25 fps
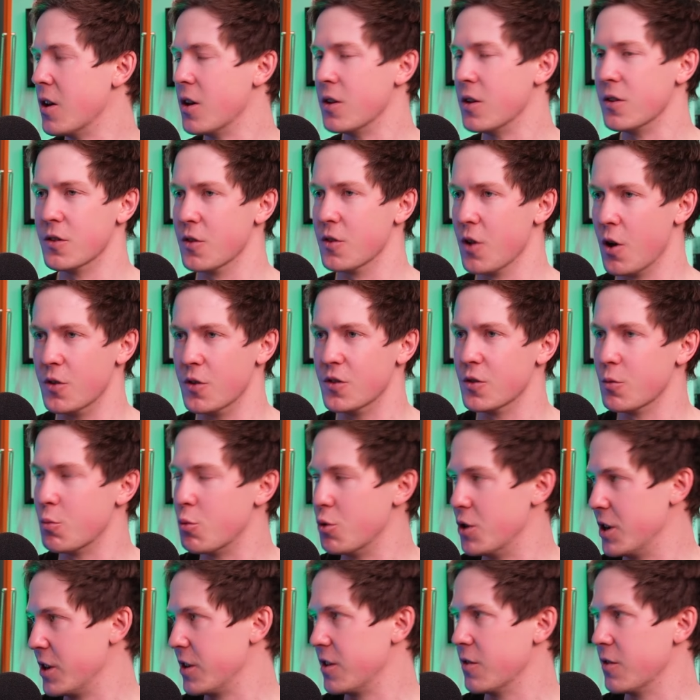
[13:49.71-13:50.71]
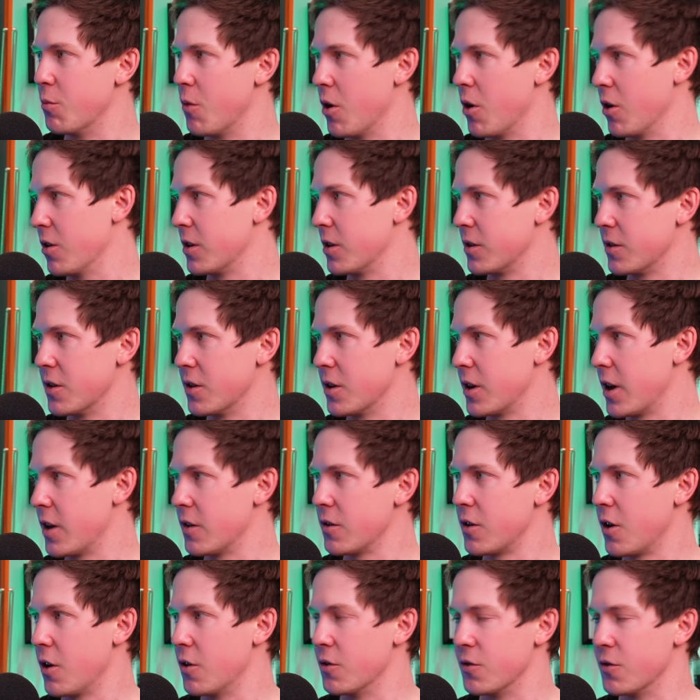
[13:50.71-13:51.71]
There's loads of predictive modeling
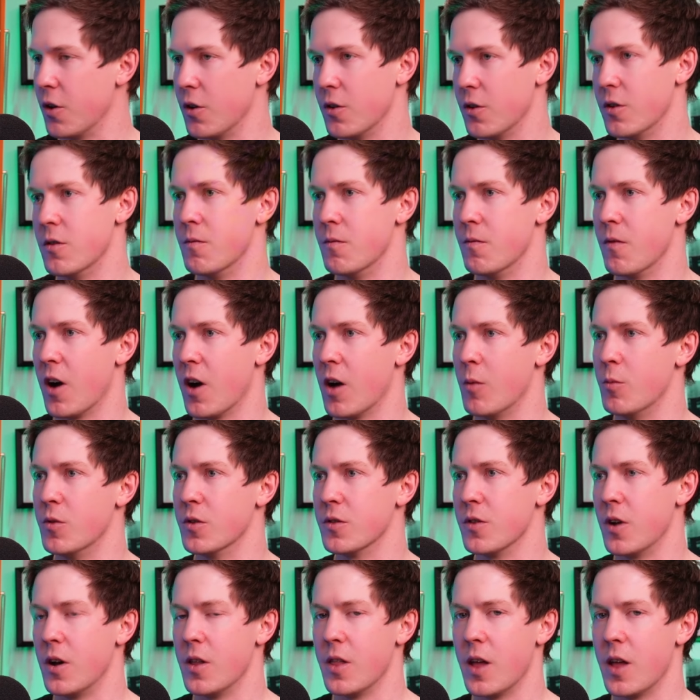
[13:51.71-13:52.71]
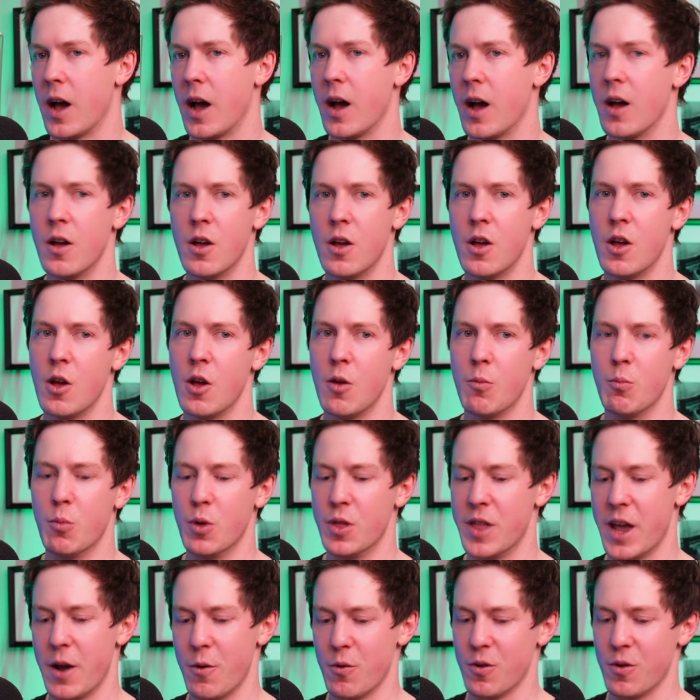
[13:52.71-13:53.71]
that goes on in environments like that,
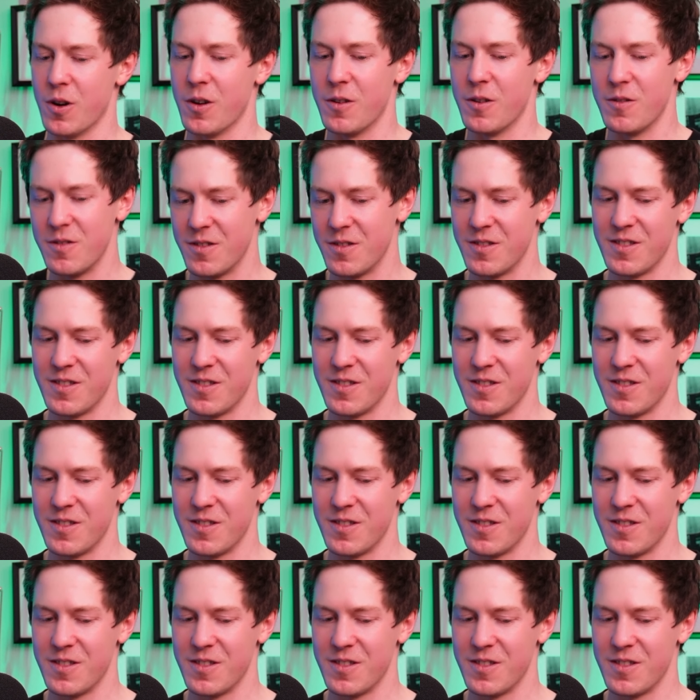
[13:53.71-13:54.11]
but they were,